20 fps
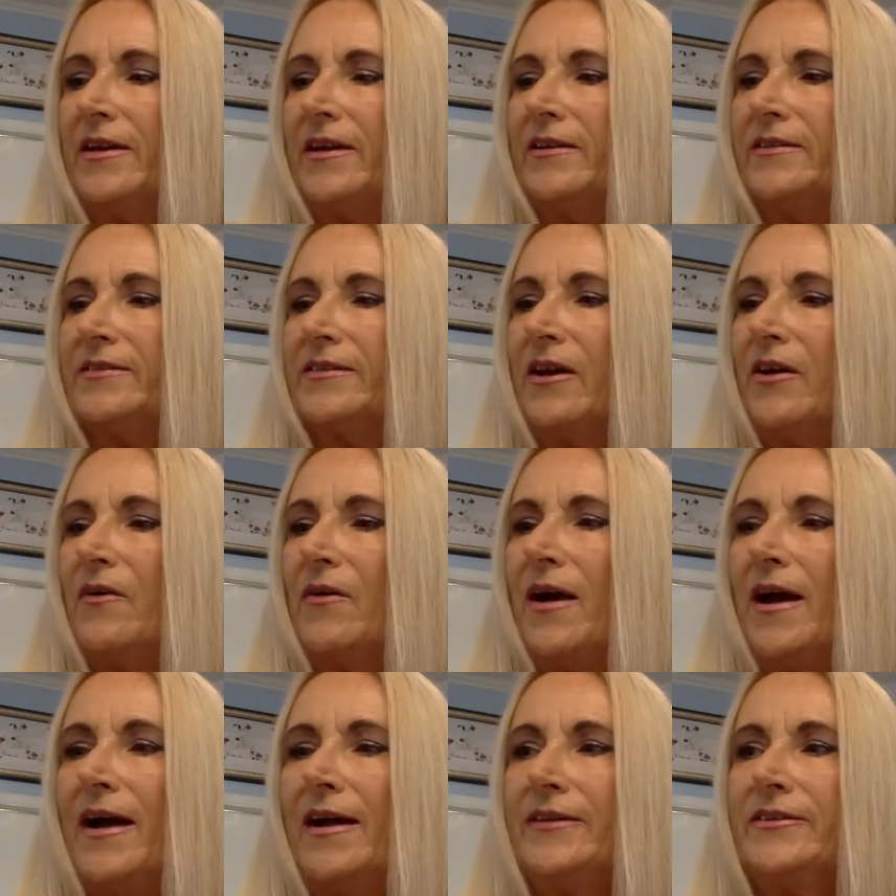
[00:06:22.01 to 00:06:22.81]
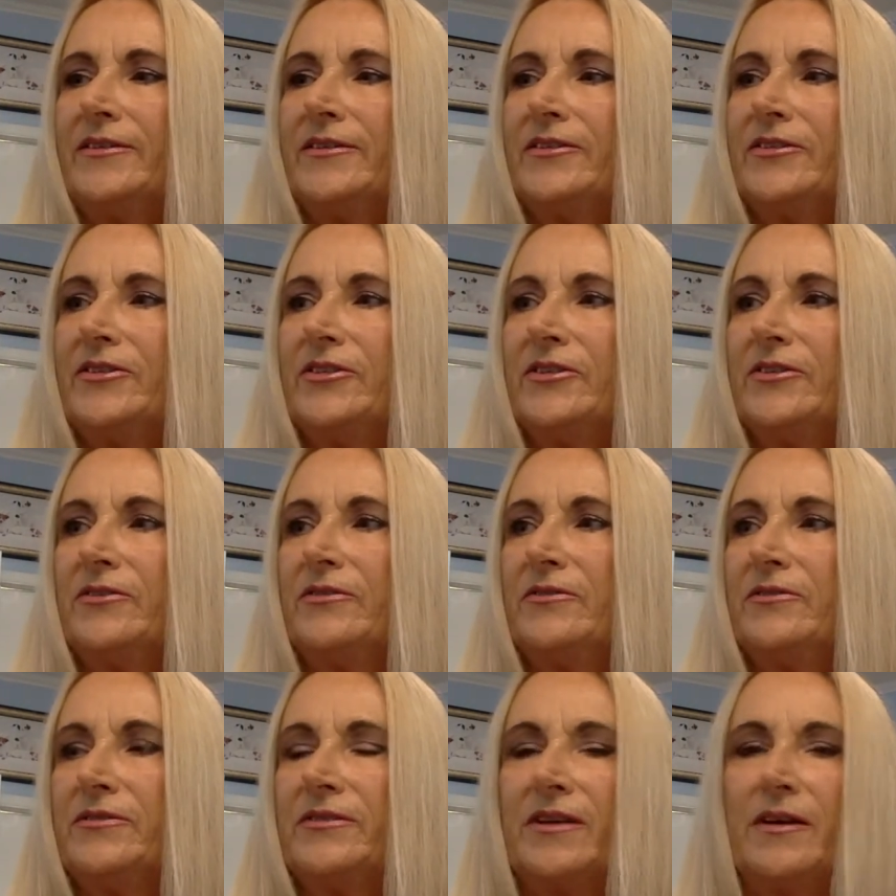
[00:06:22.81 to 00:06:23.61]
so I just
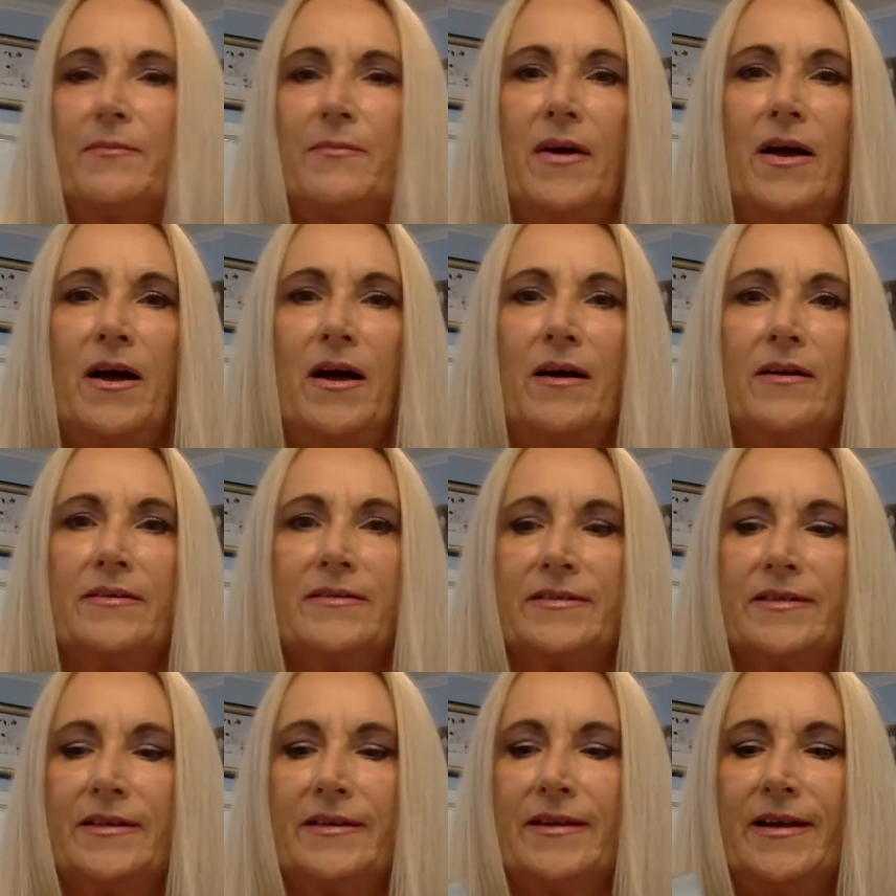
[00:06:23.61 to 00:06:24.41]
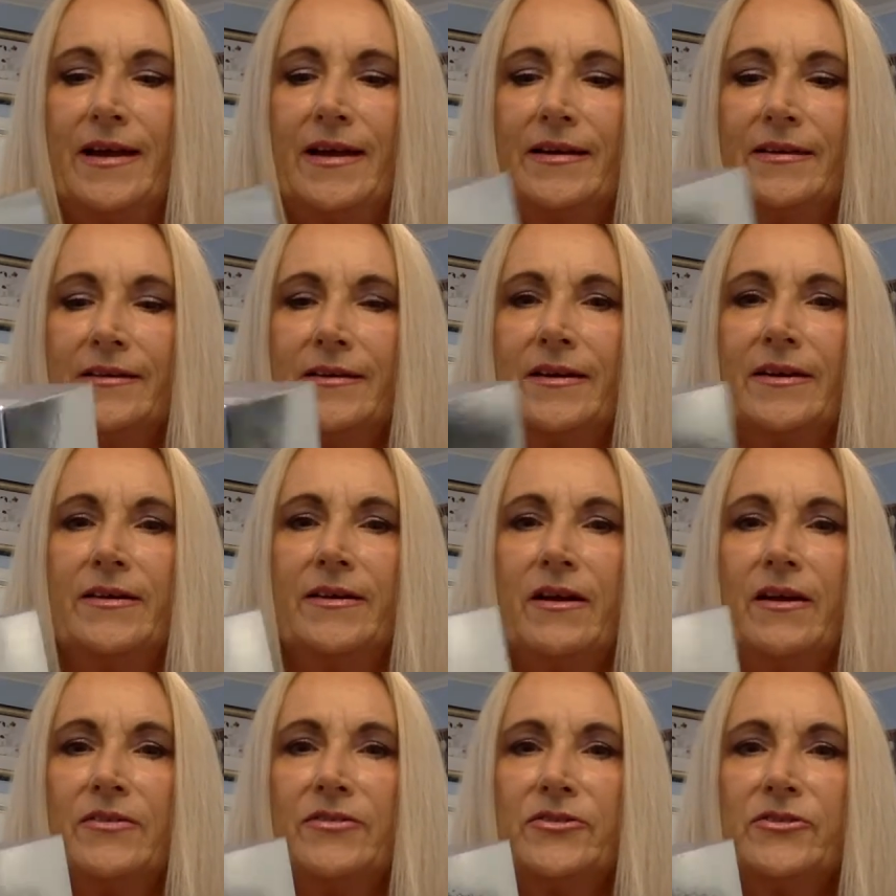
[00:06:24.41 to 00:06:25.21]
use a box and I cut
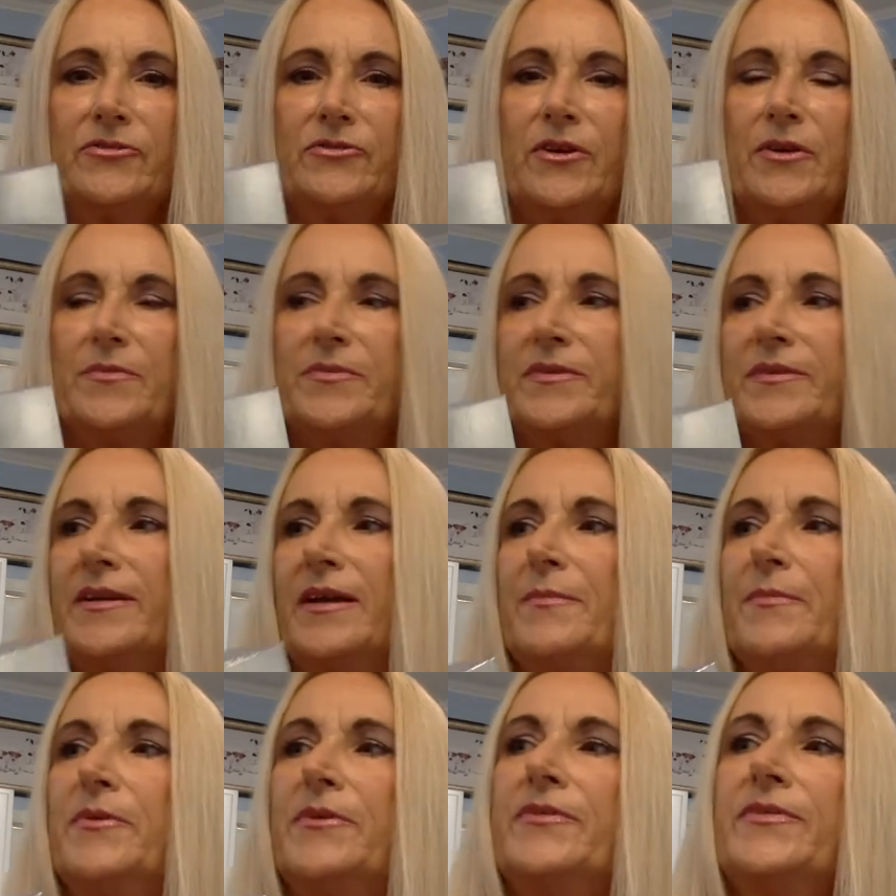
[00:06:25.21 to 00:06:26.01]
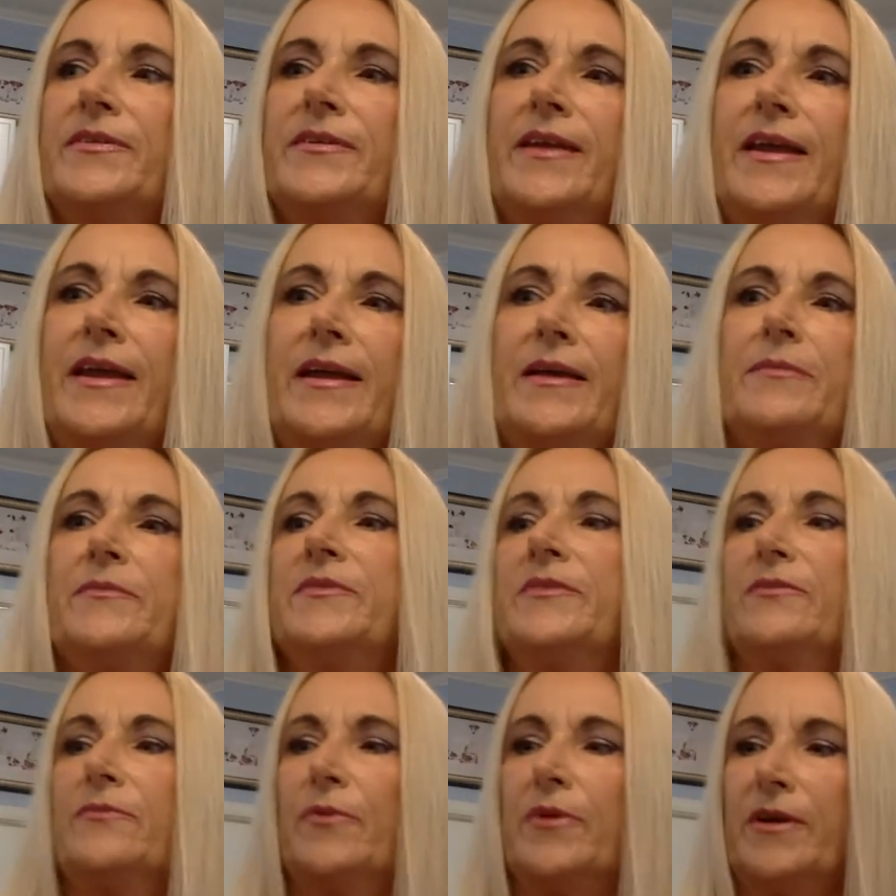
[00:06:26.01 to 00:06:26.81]
off strips and I put the names
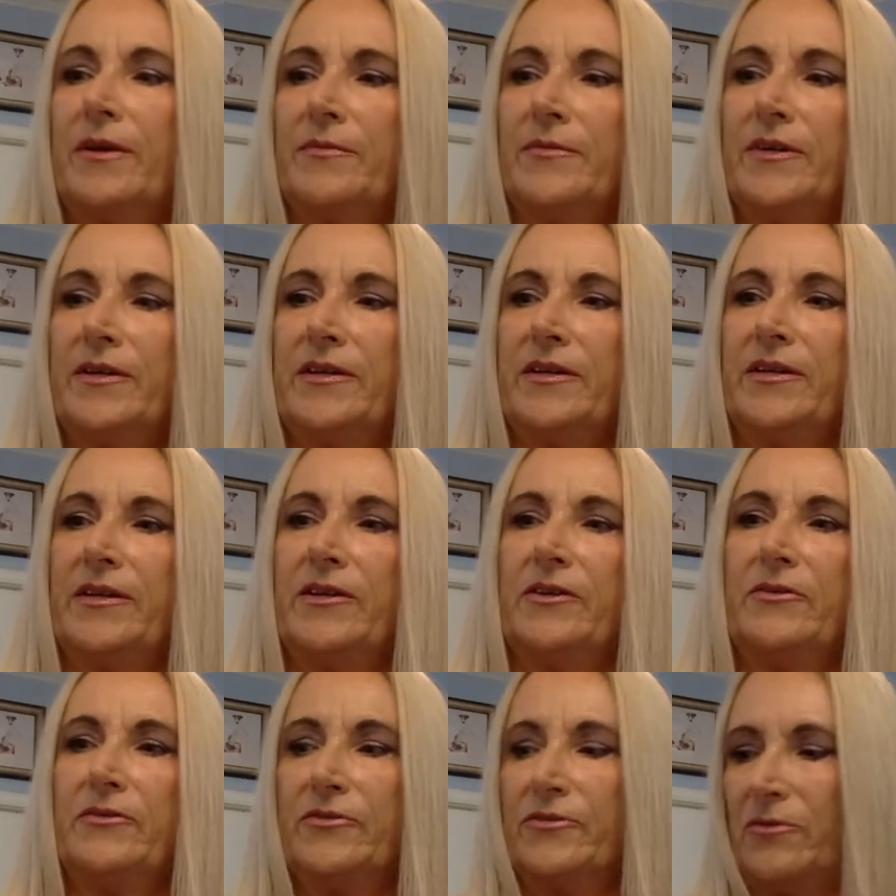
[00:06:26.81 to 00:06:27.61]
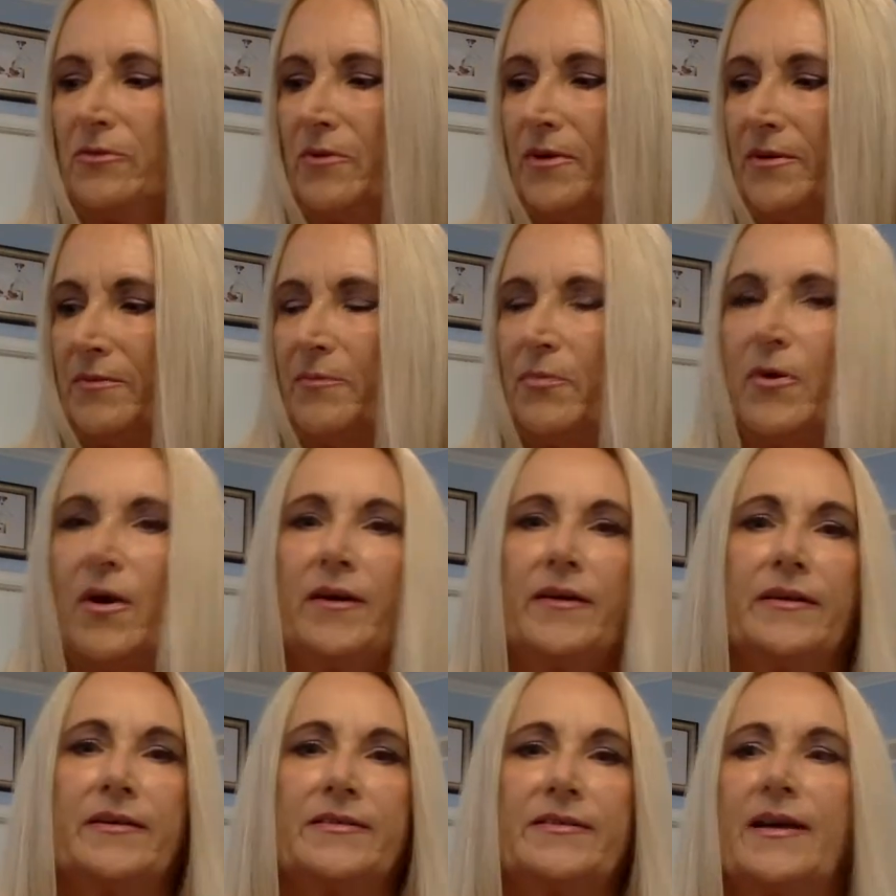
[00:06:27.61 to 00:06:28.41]
of what I'm going to use or what
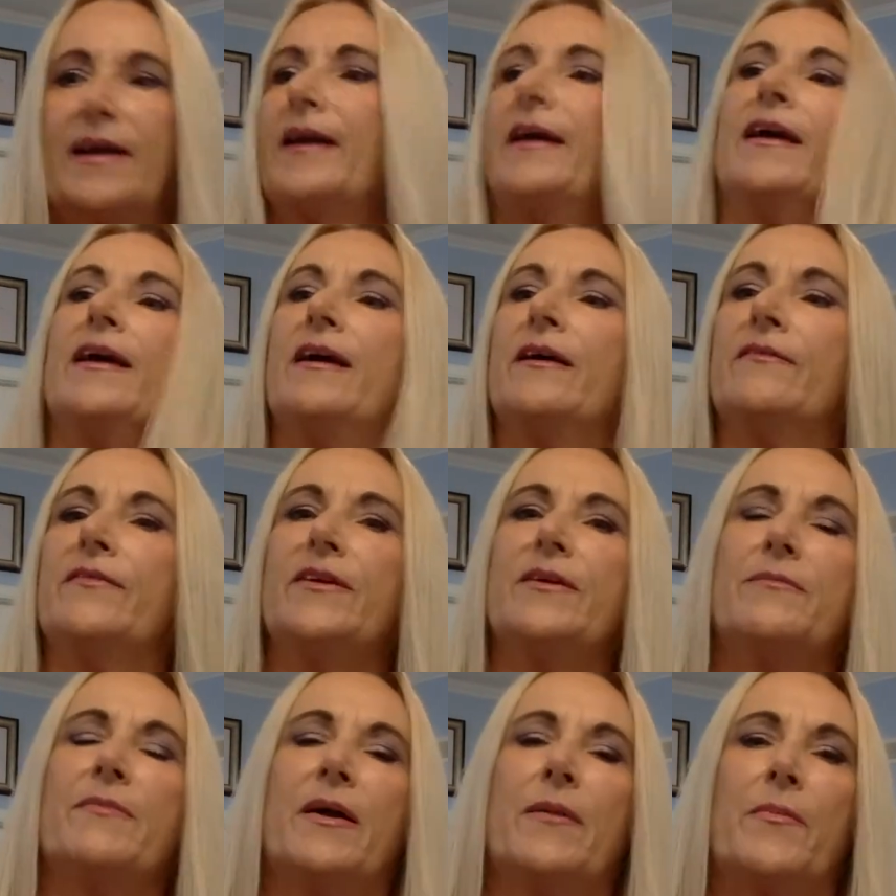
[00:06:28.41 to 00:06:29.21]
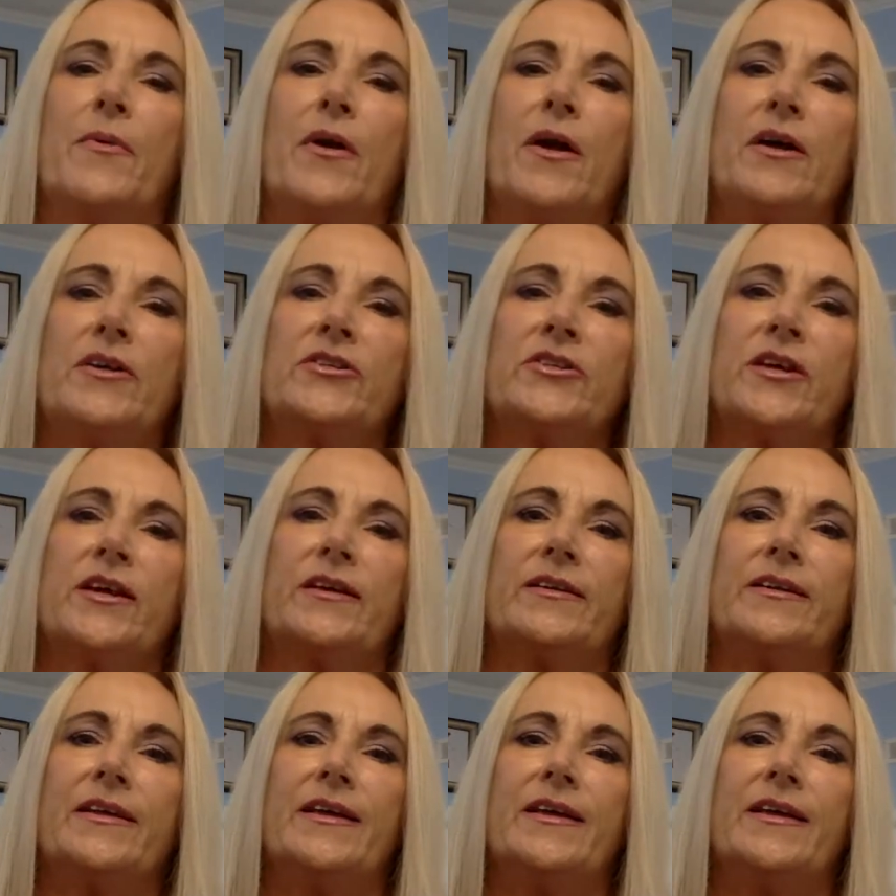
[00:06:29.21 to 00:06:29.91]
products I have in my project,